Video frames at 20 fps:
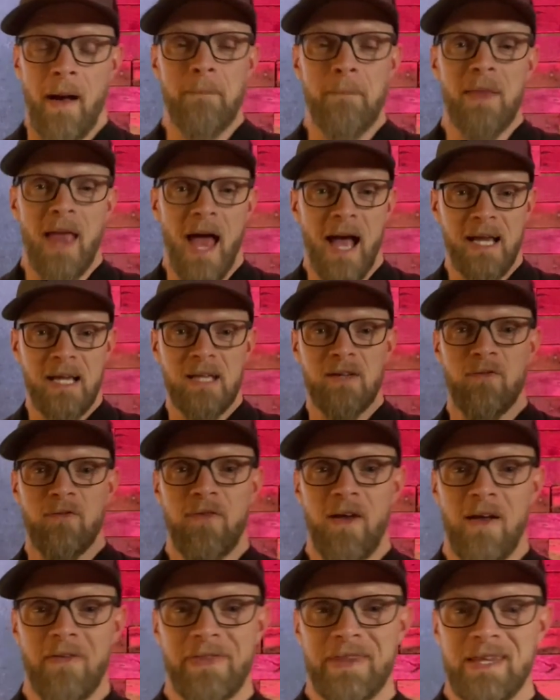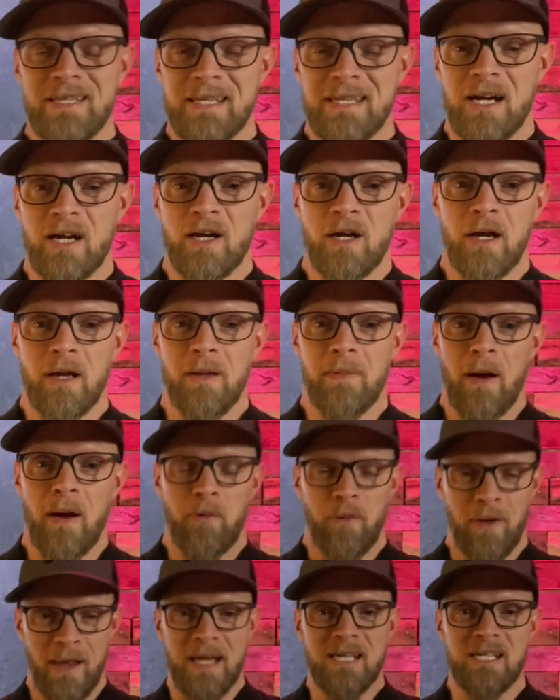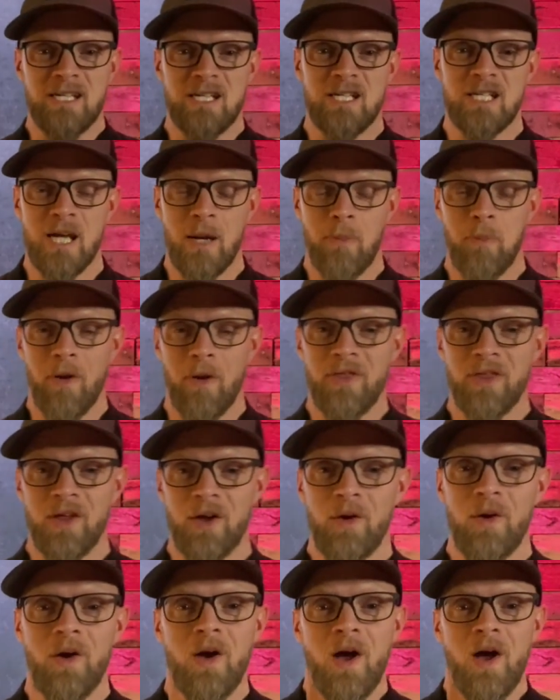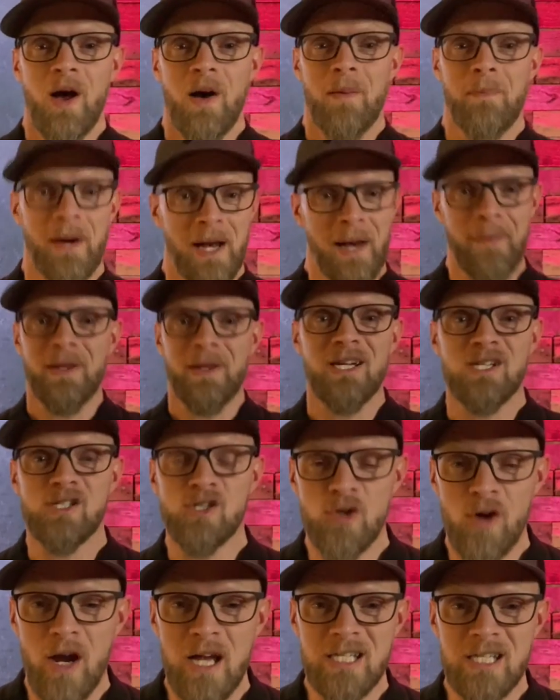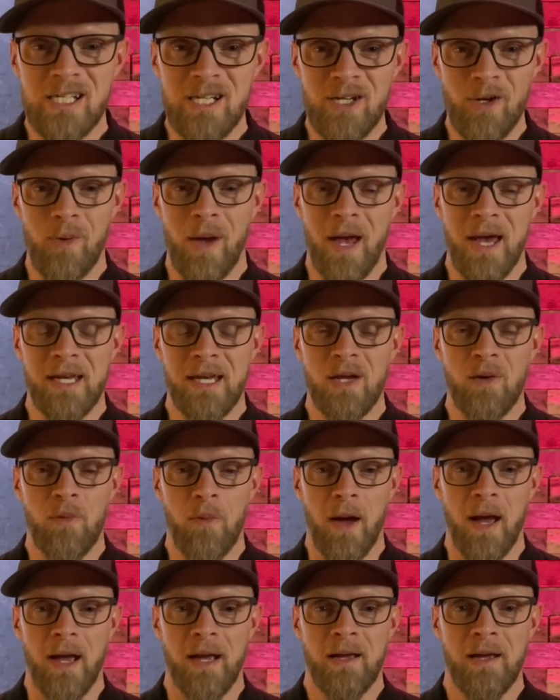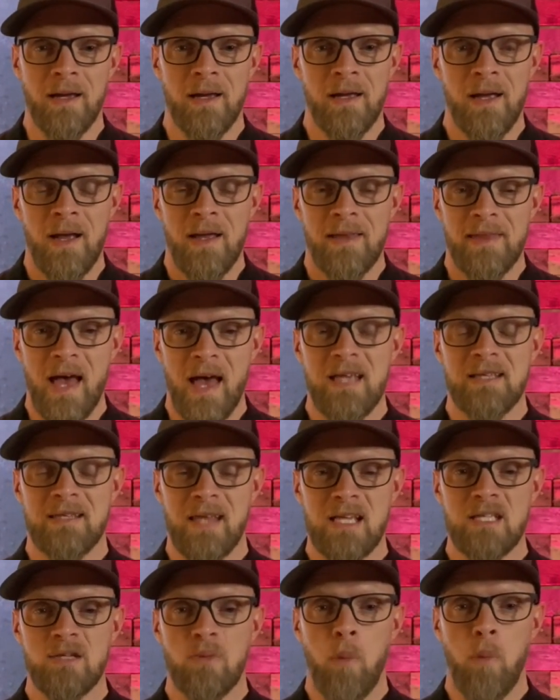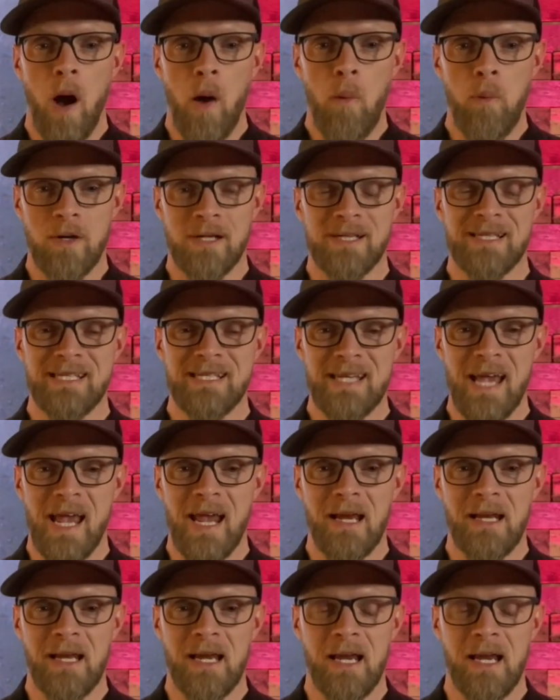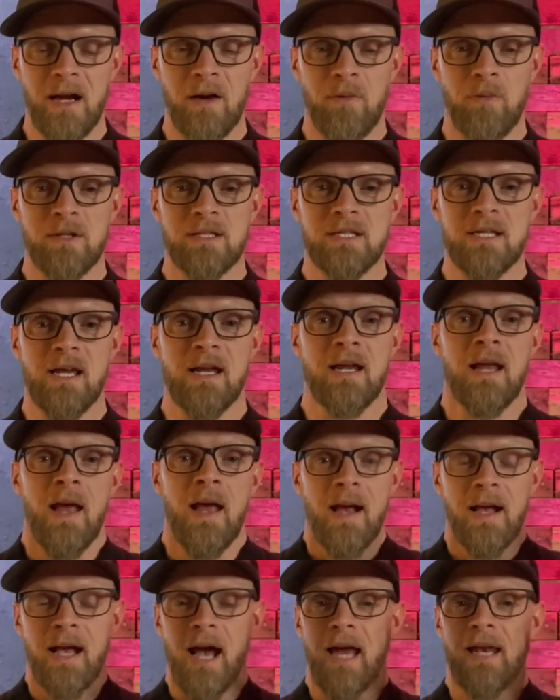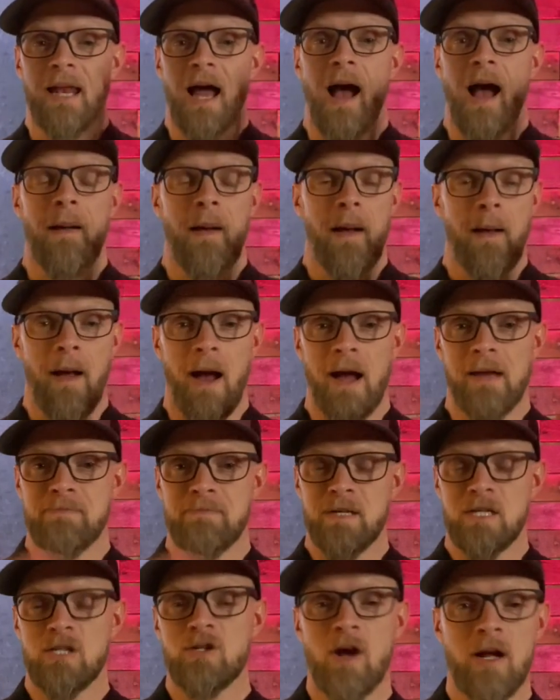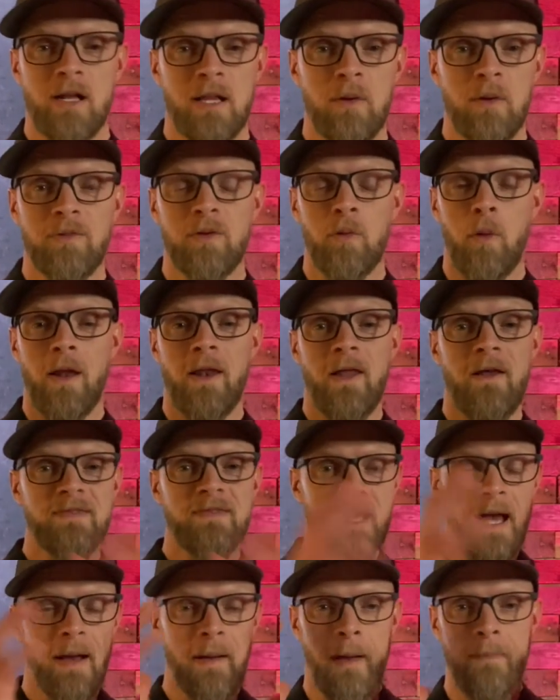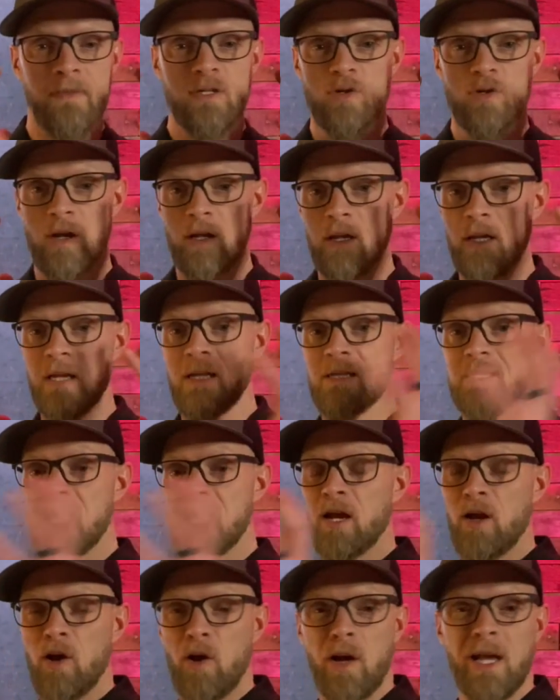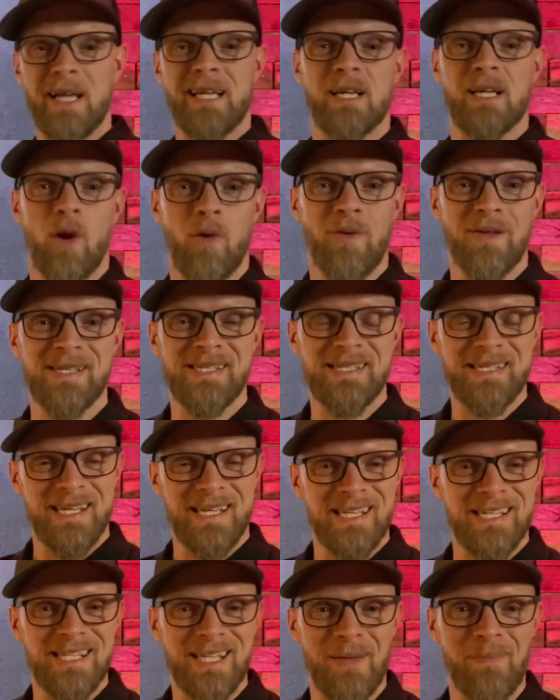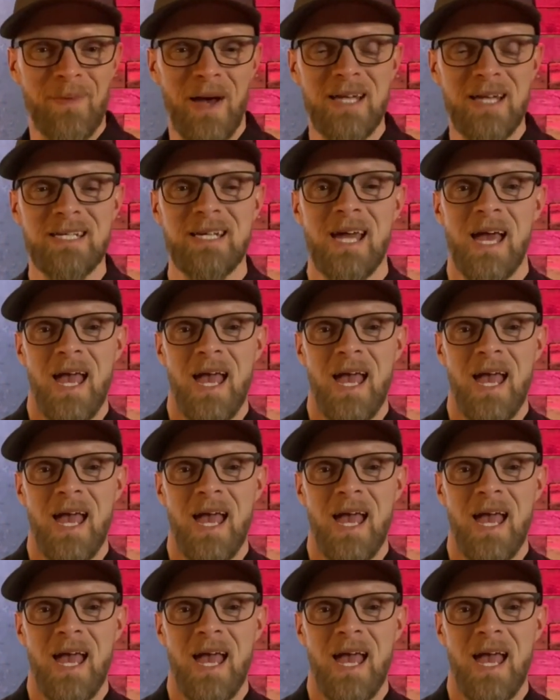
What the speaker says: lacking in faith in this area in my relationship with you, but I'm going to trust you anyway. That's what we're saying here. We're saying, God, I'm struggling with the what ifs. I'm struggling because I can only see so much,